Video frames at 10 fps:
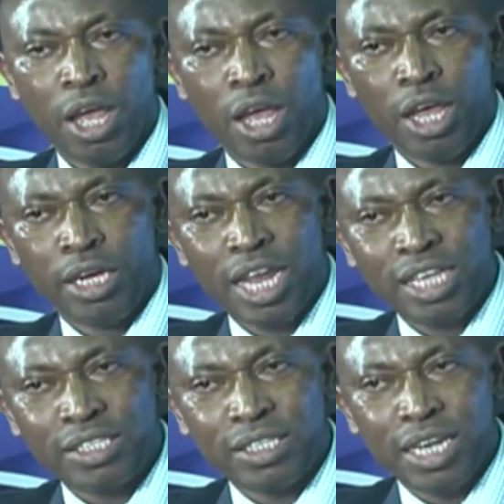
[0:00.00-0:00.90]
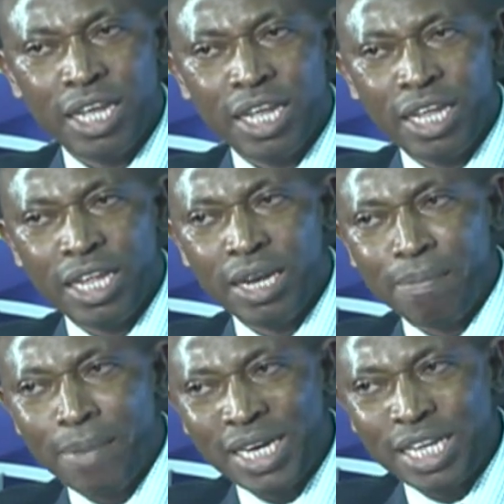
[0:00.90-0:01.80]
The
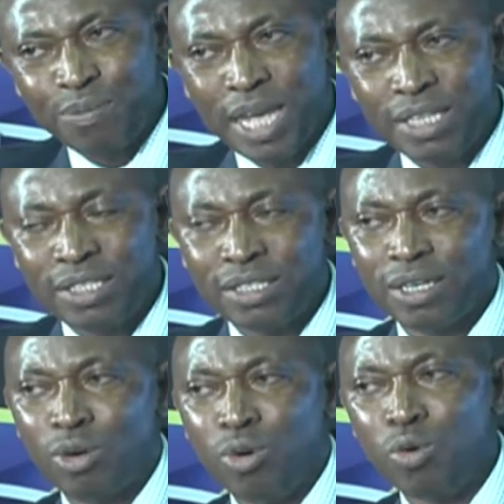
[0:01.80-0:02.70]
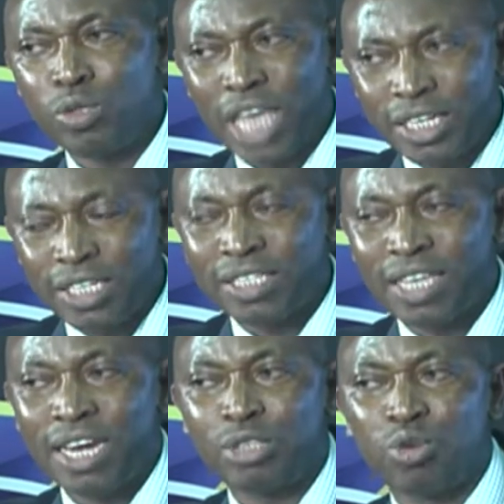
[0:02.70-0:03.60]
management
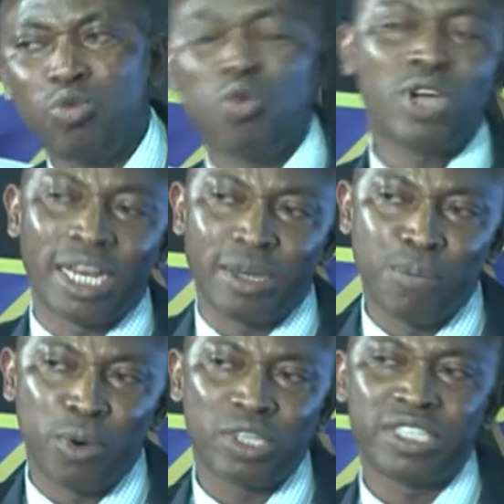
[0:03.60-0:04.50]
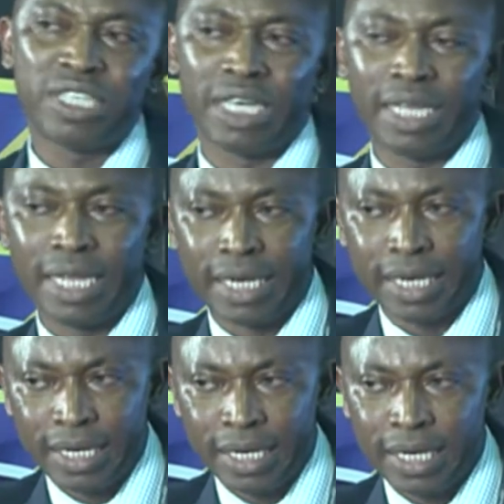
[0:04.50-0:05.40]
decided to look at the policy again.
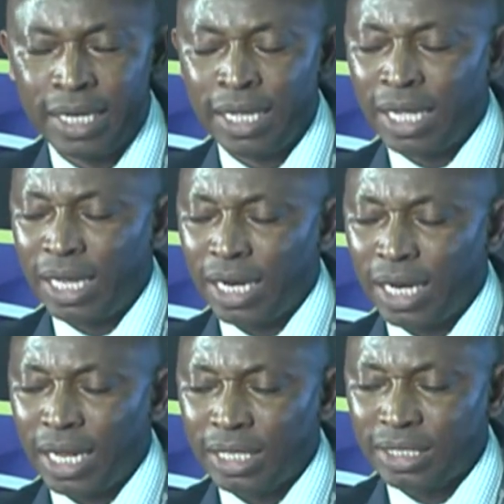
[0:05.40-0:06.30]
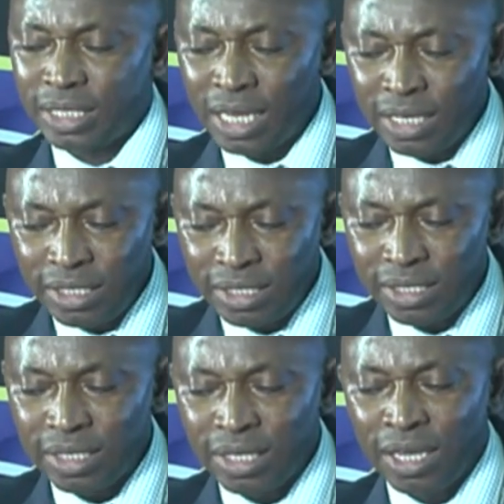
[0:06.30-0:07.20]

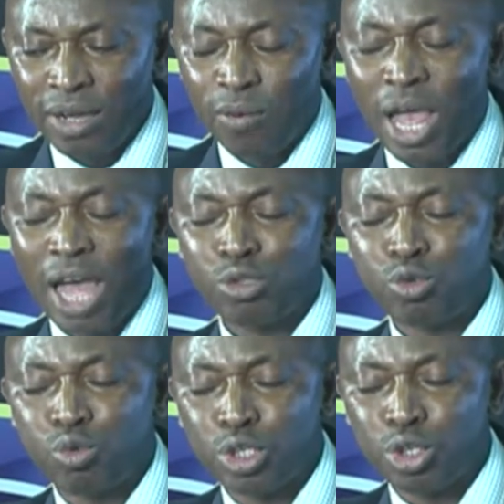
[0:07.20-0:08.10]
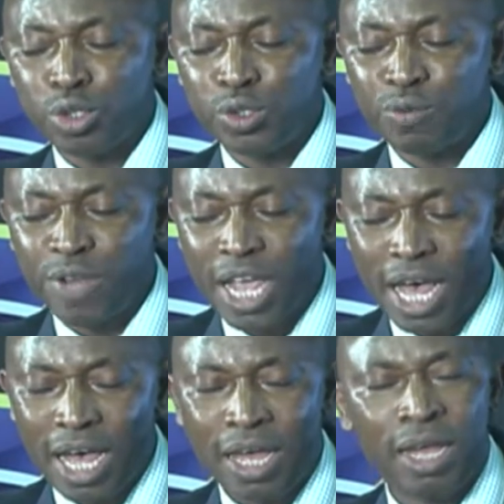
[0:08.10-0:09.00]
Since we had situations where